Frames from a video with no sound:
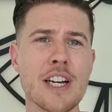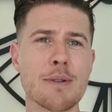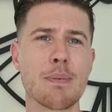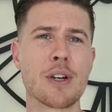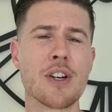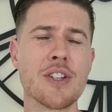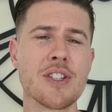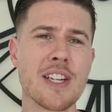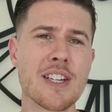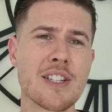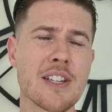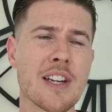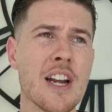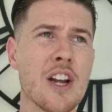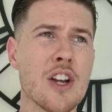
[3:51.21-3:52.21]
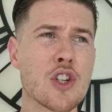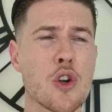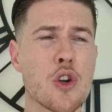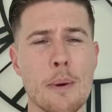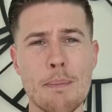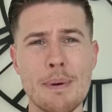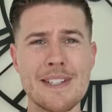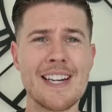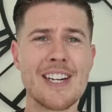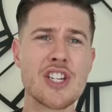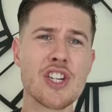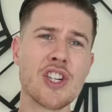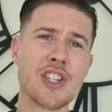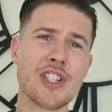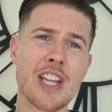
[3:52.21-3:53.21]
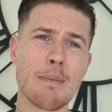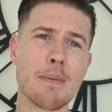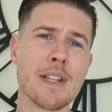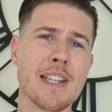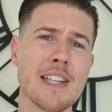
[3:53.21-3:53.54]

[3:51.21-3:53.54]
because this sort of positions them